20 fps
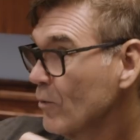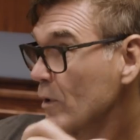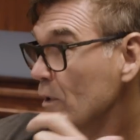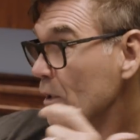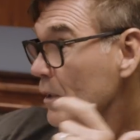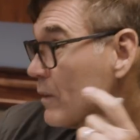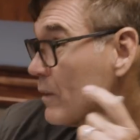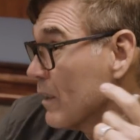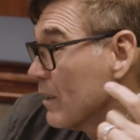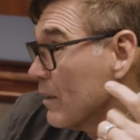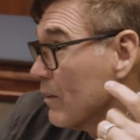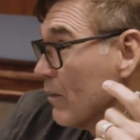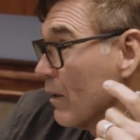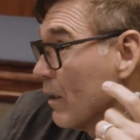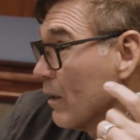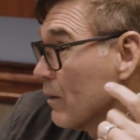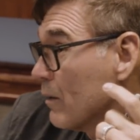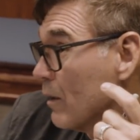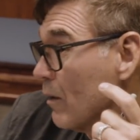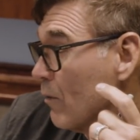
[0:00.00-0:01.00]
we looked into
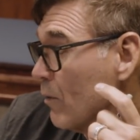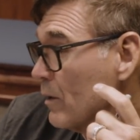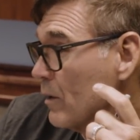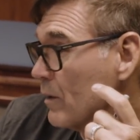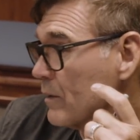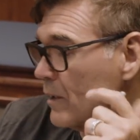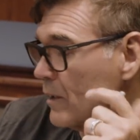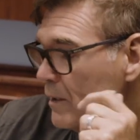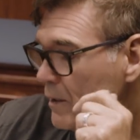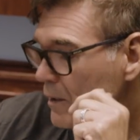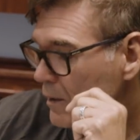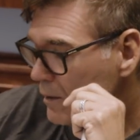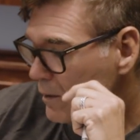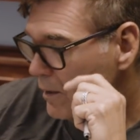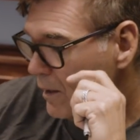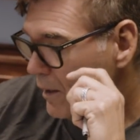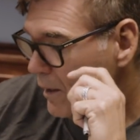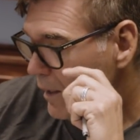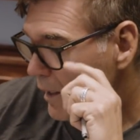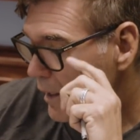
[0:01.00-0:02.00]
it. We looked into
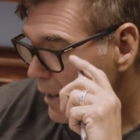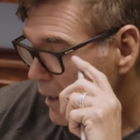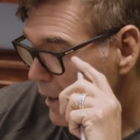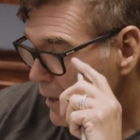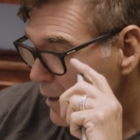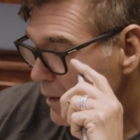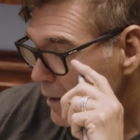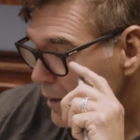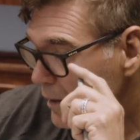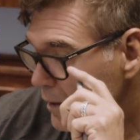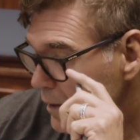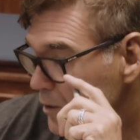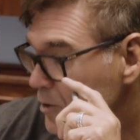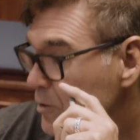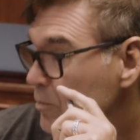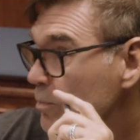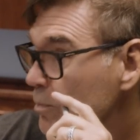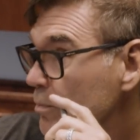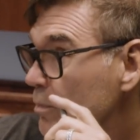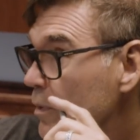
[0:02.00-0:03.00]
it, and
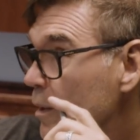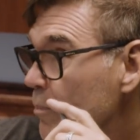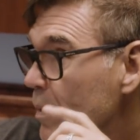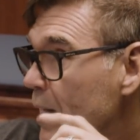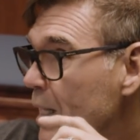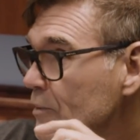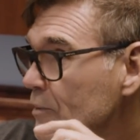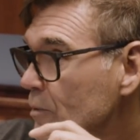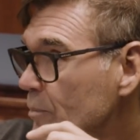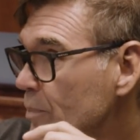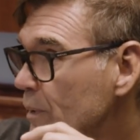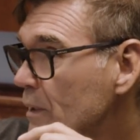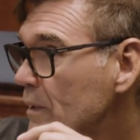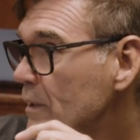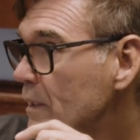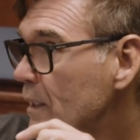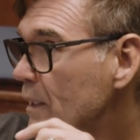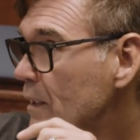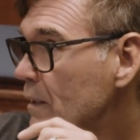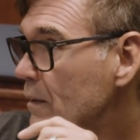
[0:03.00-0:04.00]
there's a
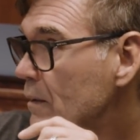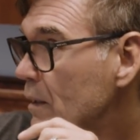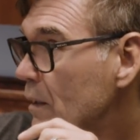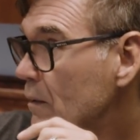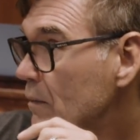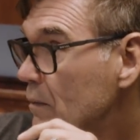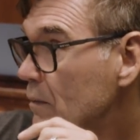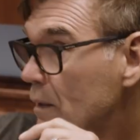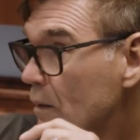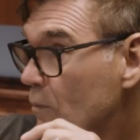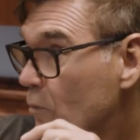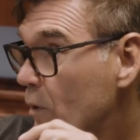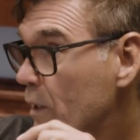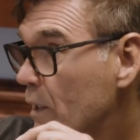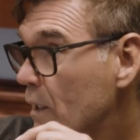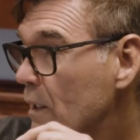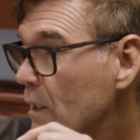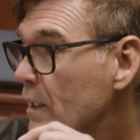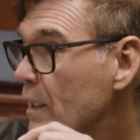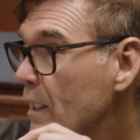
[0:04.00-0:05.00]
possibility that we
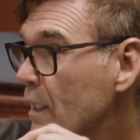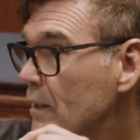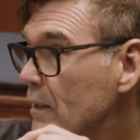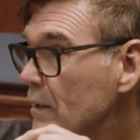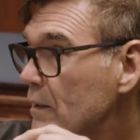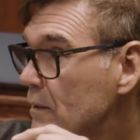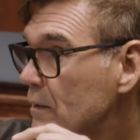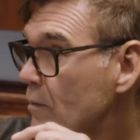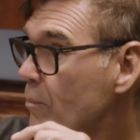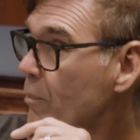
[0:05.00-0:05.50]
can get it to